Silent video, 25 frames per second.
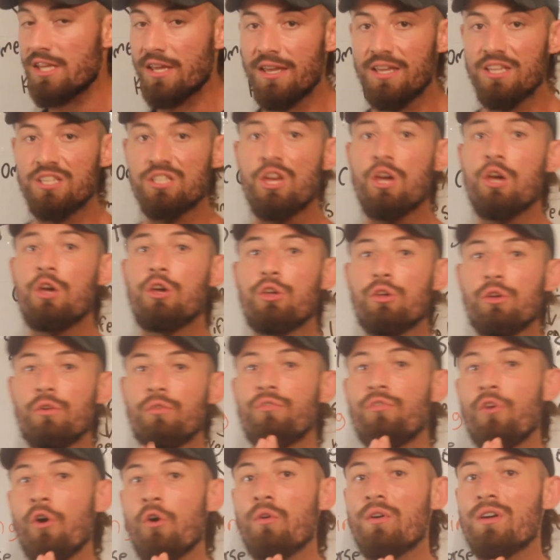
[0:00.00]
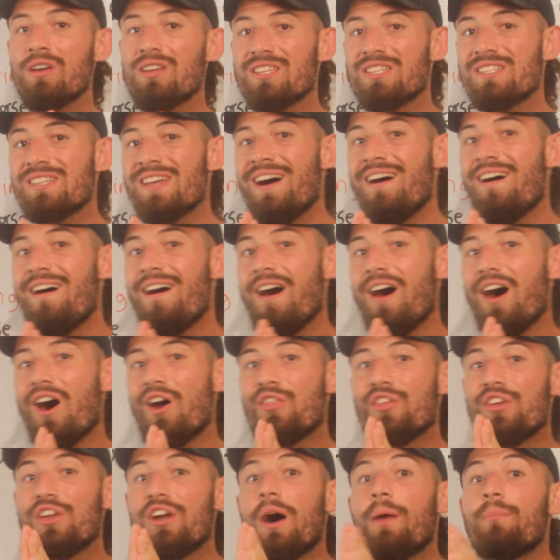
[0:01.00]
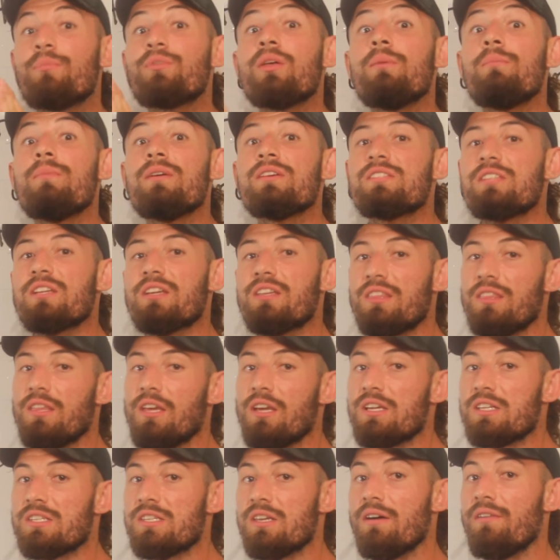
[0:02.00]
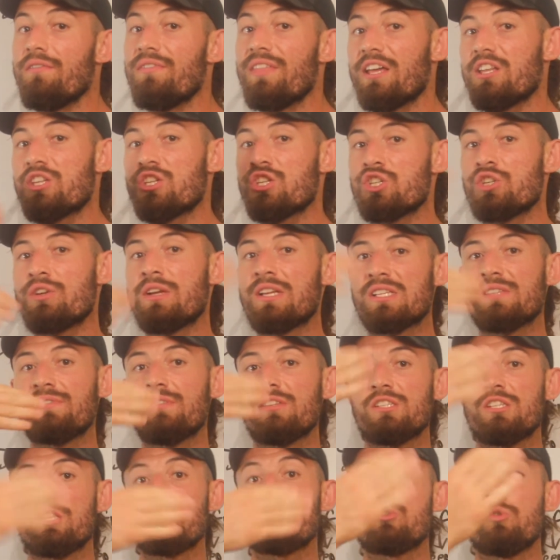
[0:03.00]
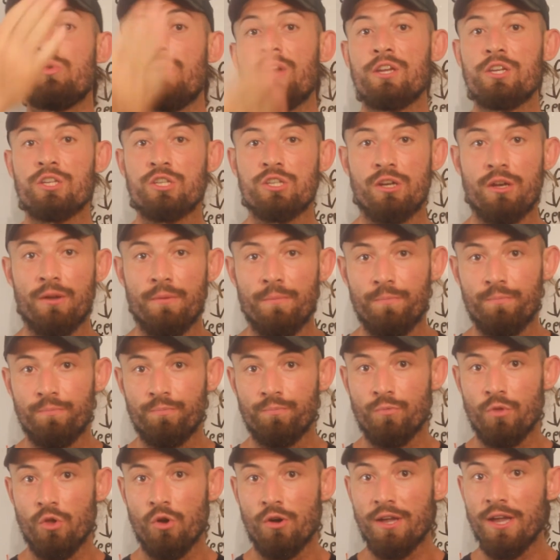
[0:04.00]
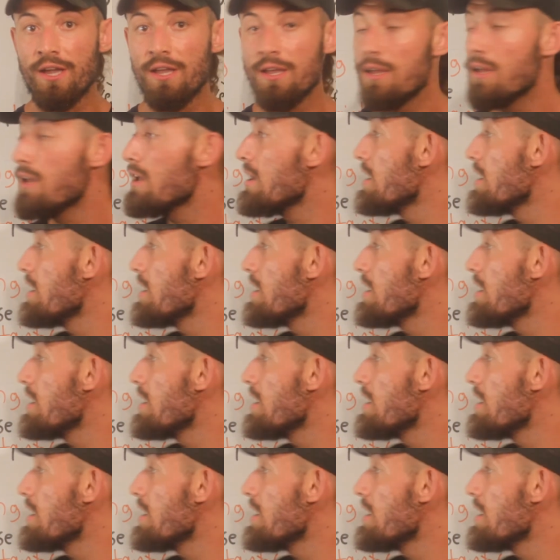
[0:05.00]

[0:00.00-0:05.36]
is you focus on the optimistic things of that stressful situation, okay?